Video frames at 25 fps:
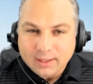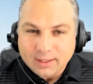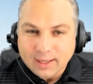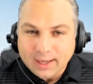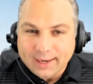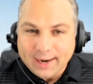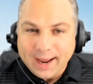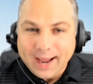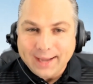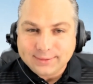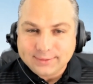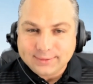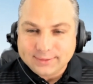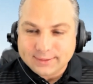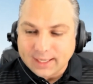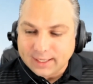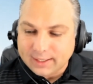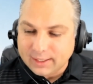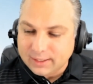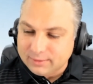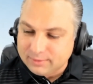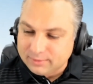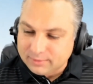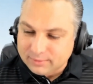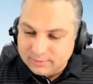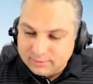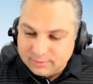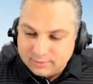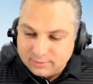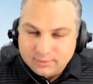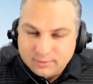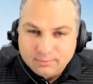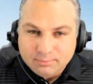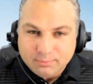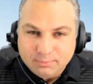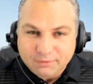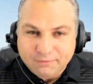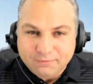And I said it
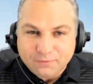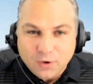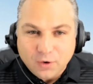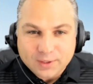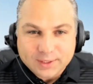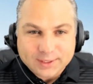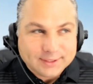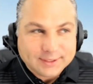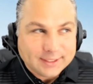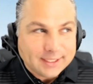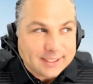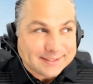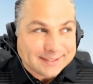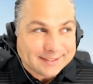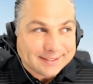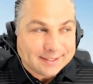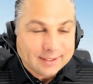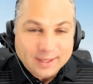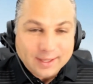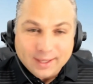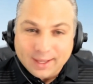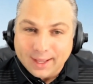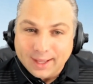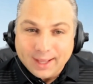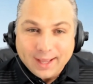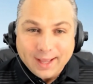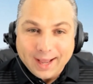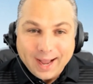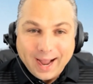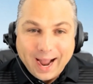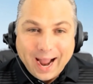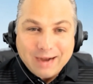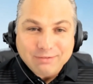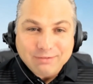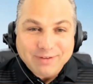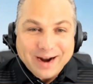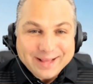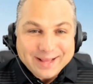before the season,
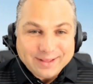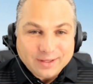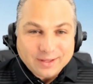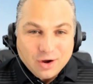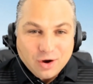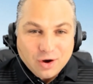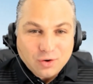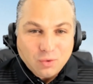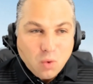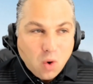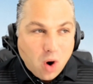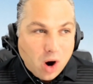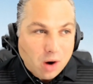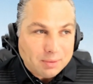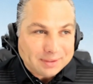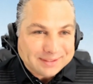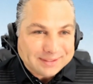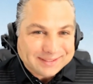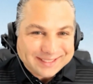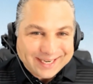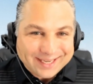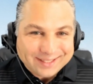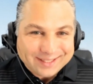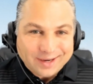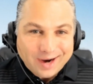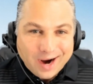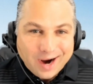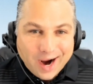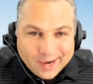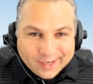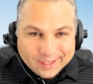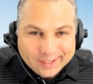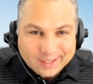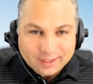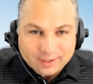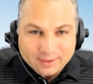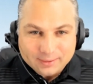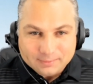I'd rather go to war with Taylor
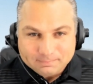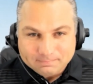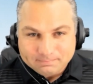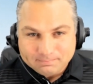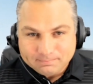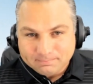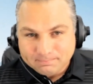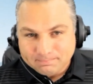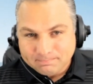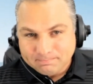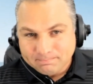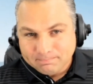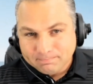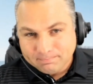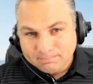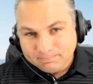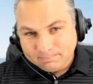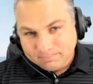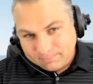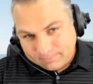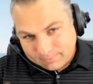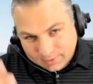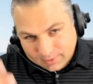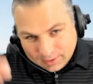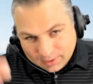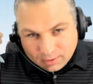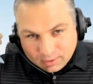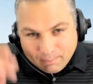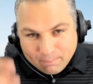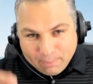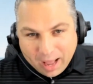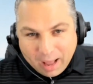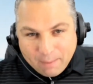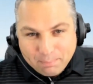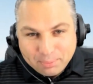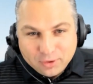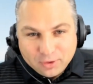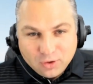Heinicke.
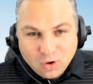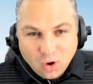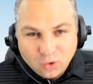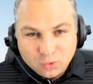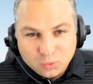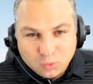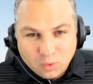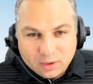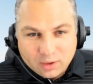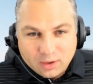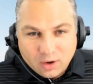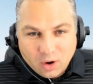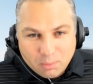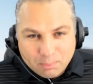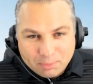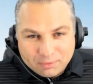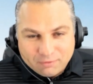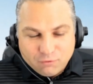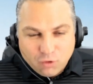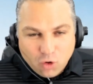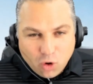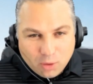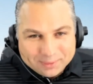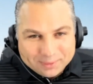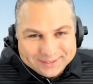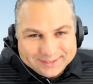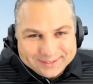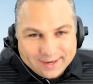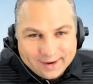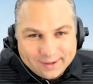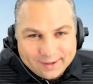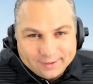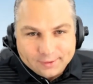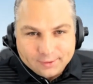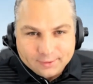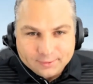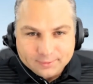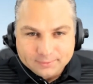Pop a cold one open for me,
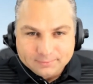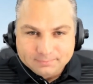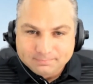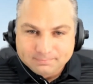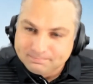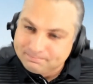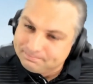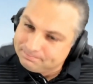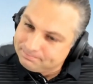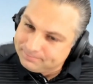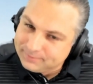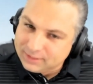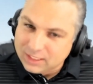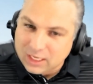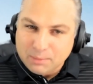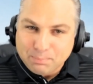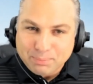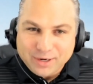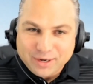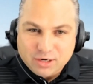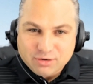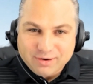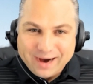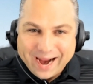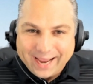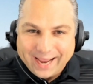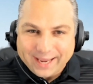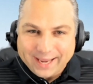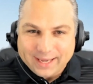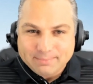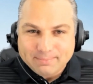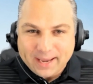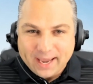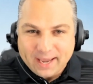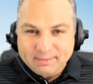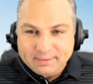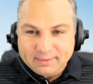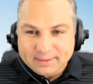Taylor. Keep it cracking,
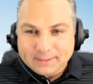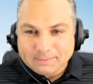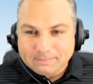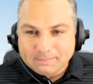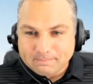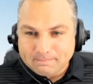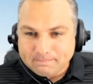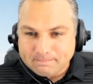baby.